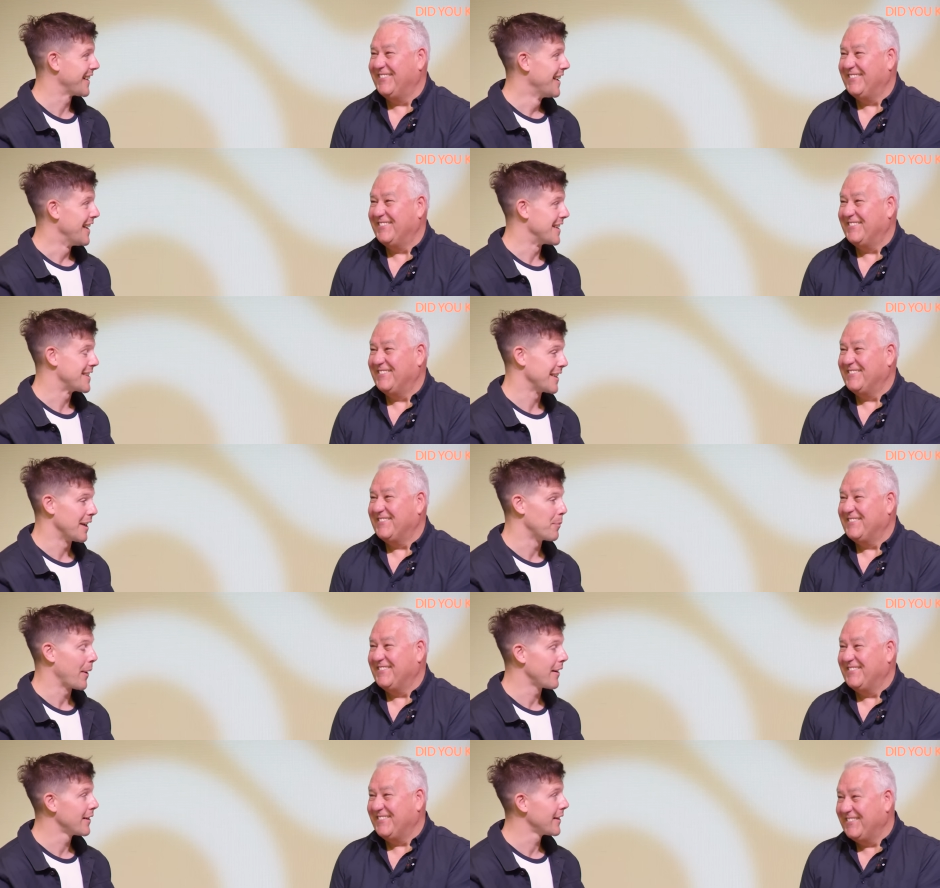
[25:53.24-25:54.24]
Speaker 1: good? Is there,
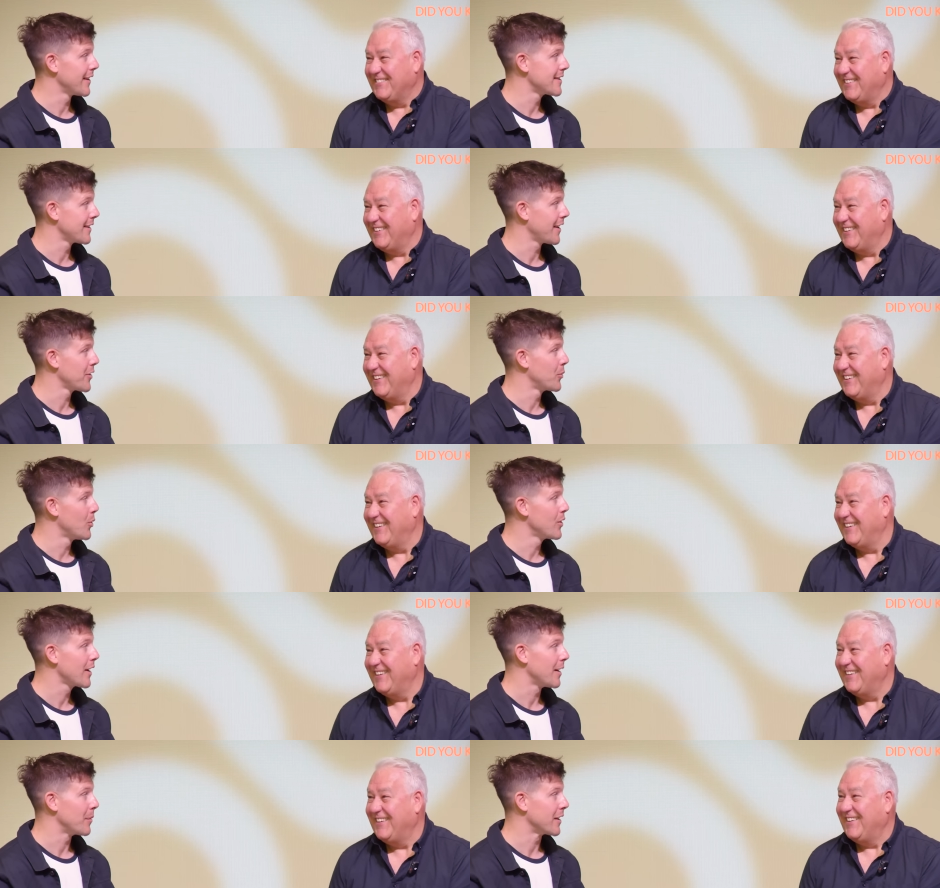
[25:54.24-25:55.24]
apparently, there's another war
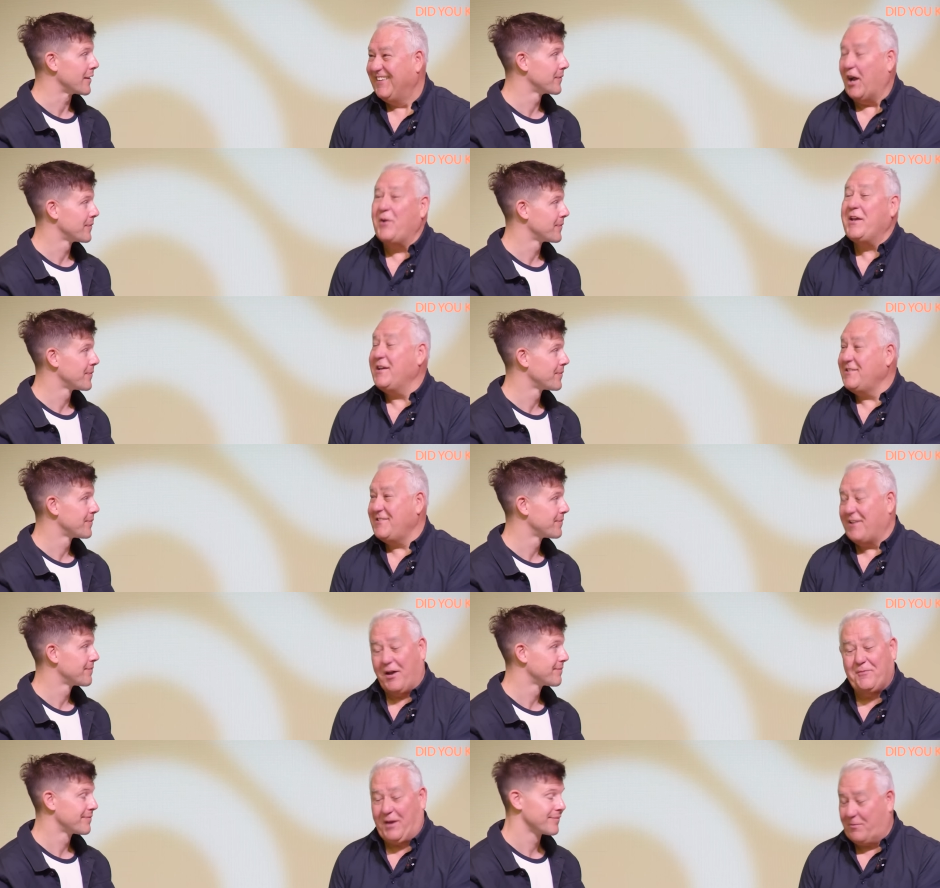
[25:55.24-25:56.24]
coming.
Speaker 2: Oh, yes,
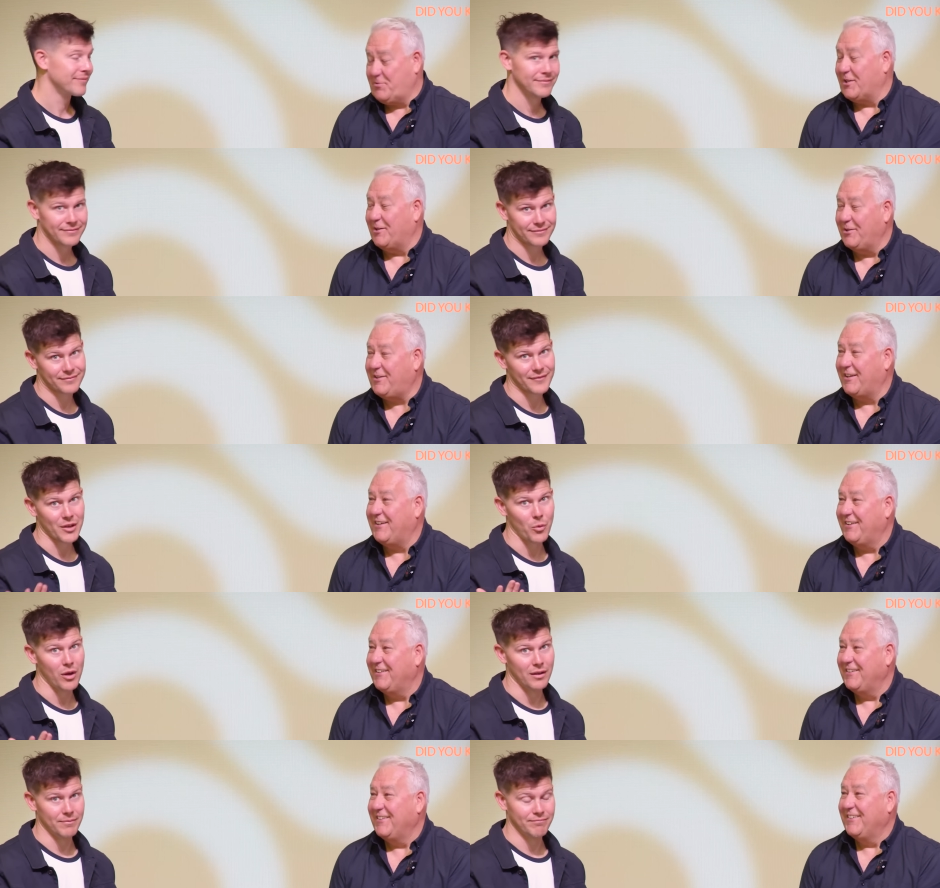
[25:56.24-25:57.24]
oh, absolutely.
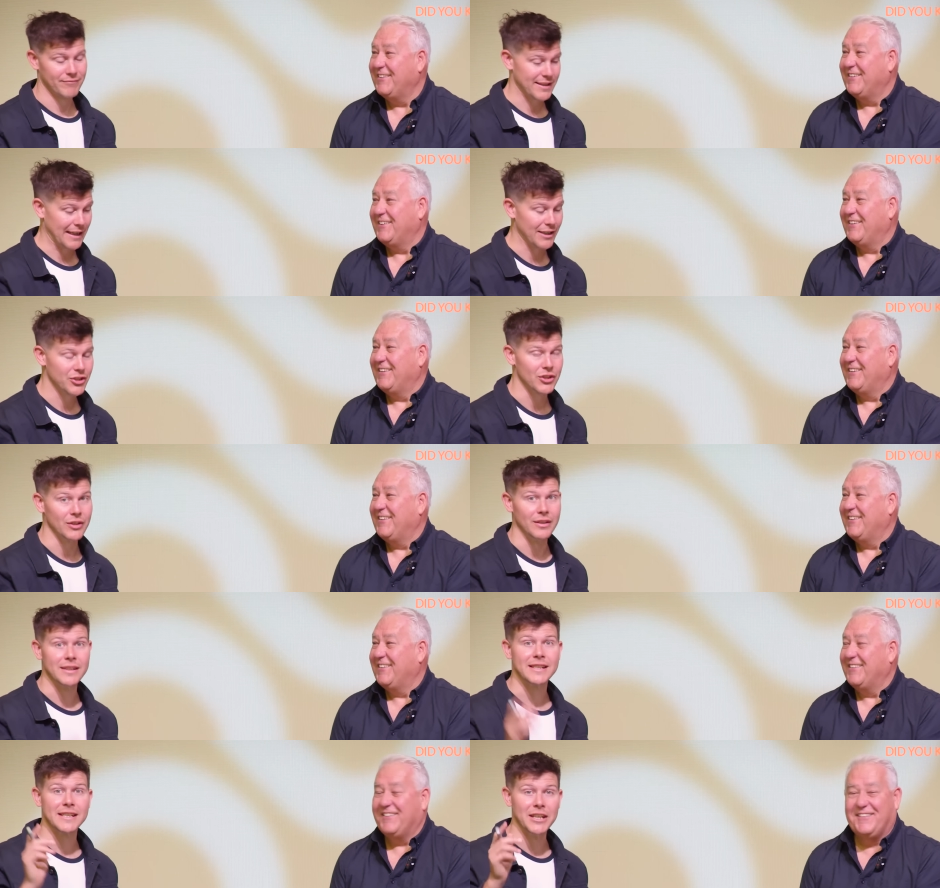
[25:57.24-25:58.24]
Speaker 1: Wow, stay
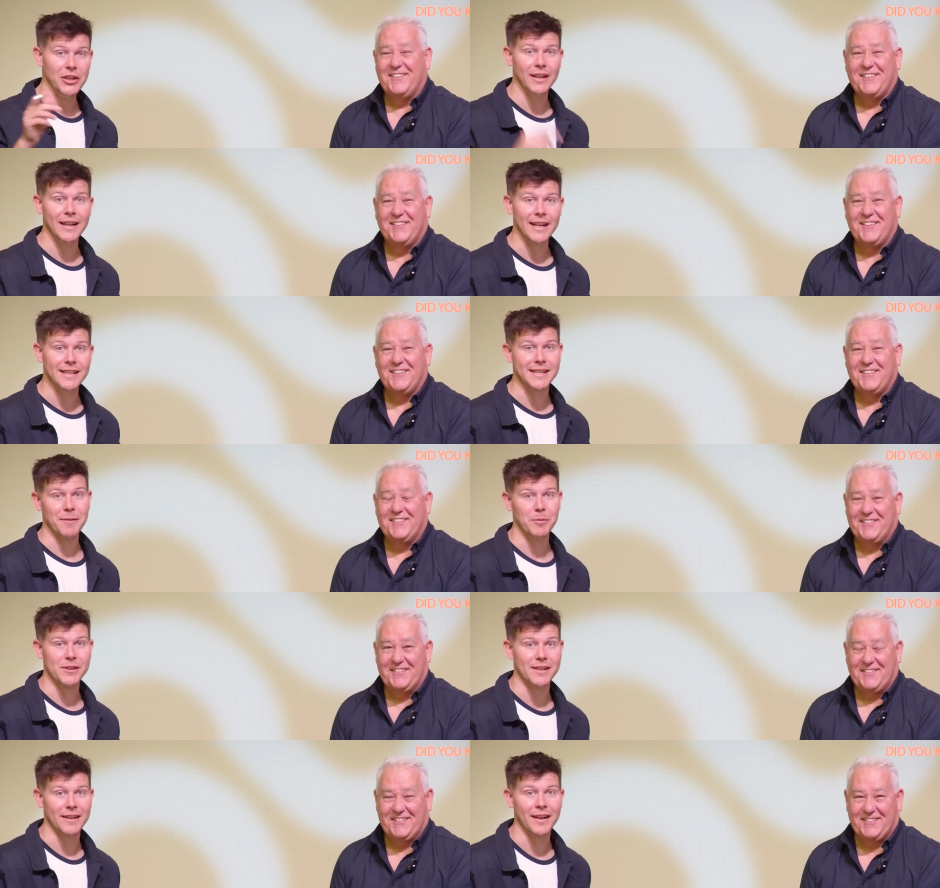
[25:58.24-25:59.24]
tuned. See you in the next
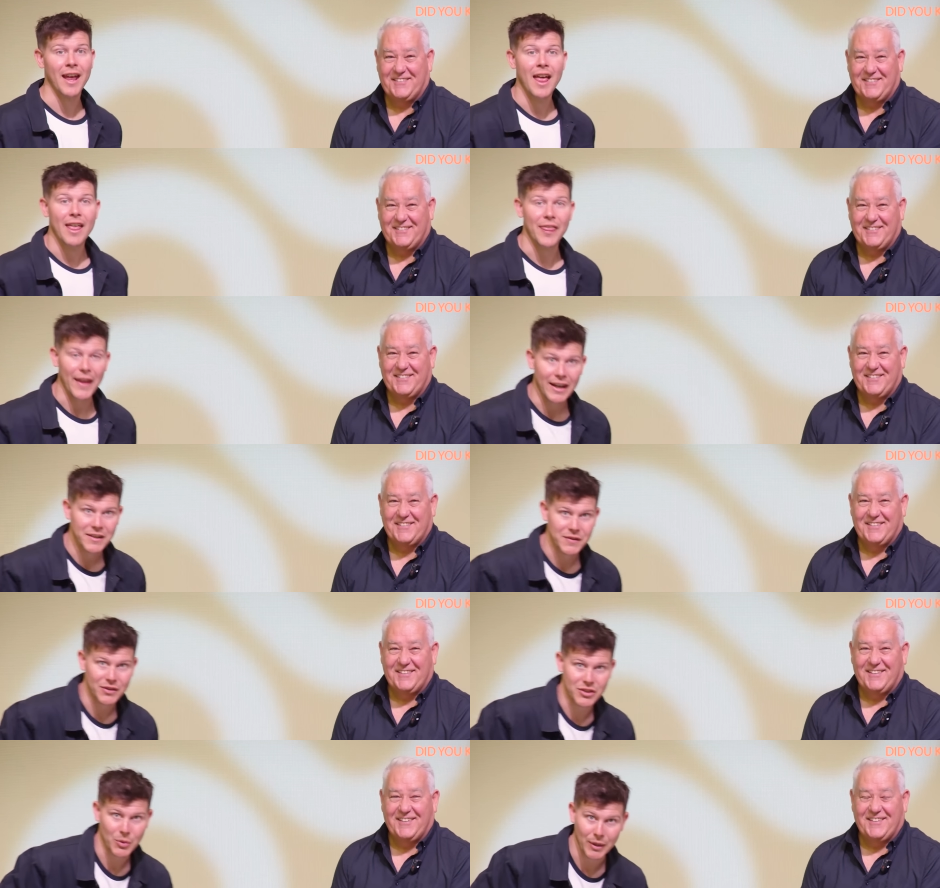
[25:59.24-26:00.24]
episode. Thanks
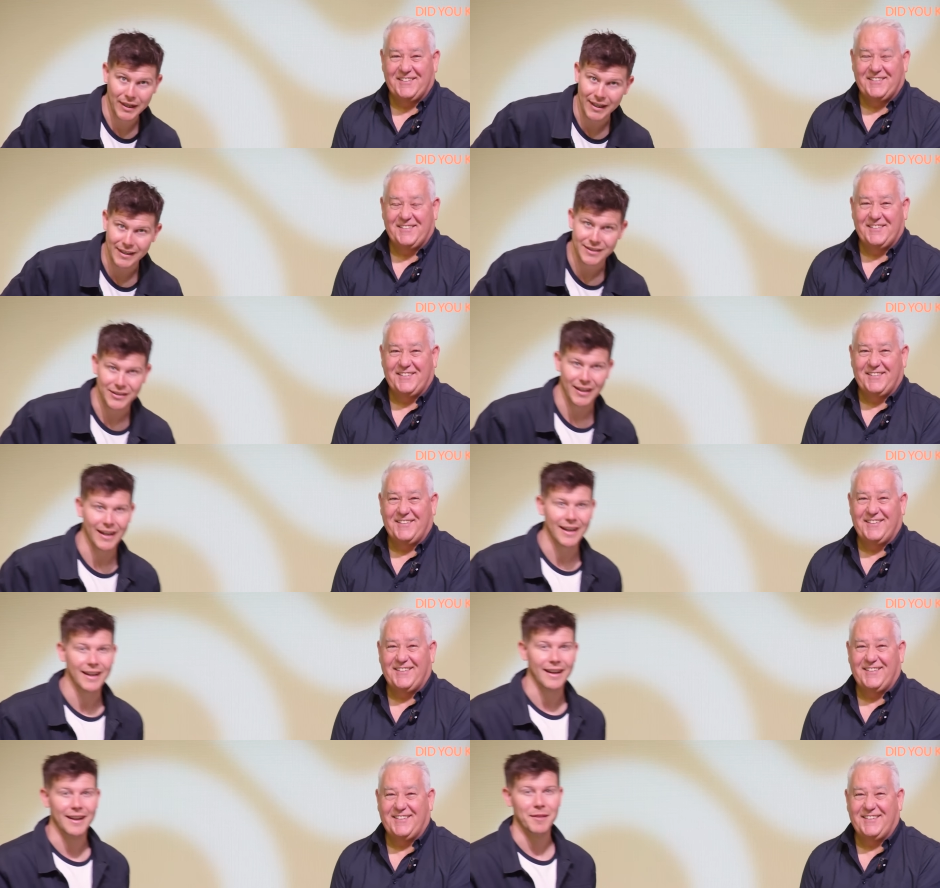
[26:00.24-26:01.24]
for joining in
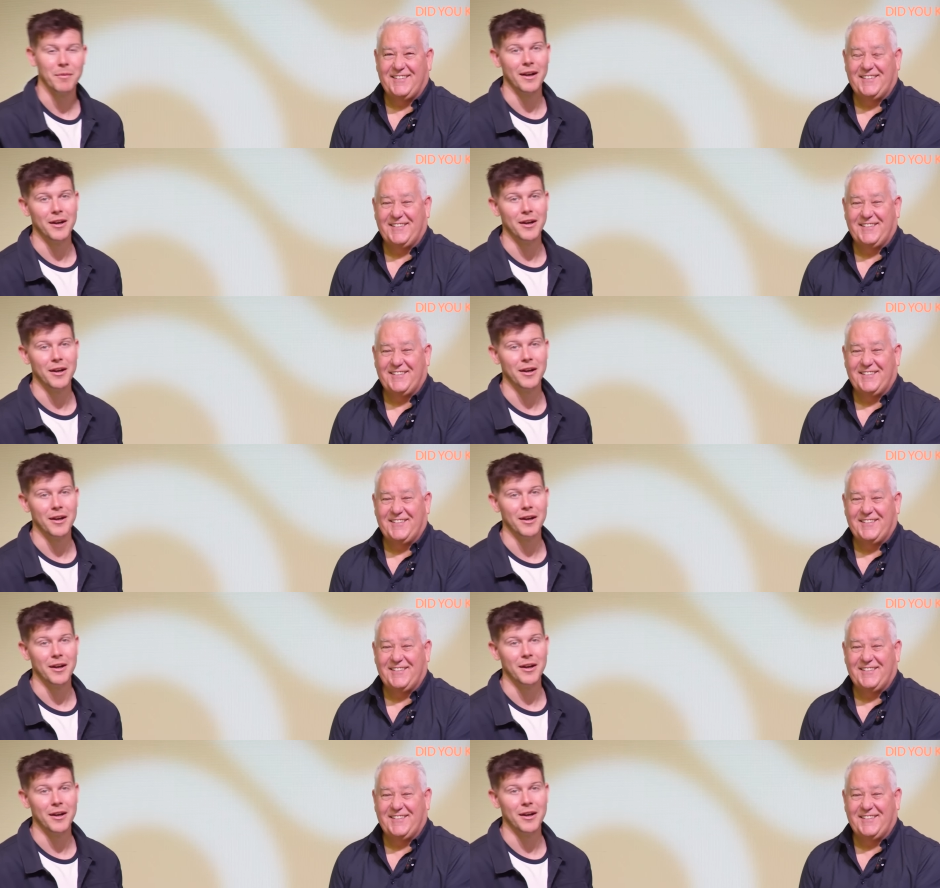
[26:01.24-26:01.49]
today. Um,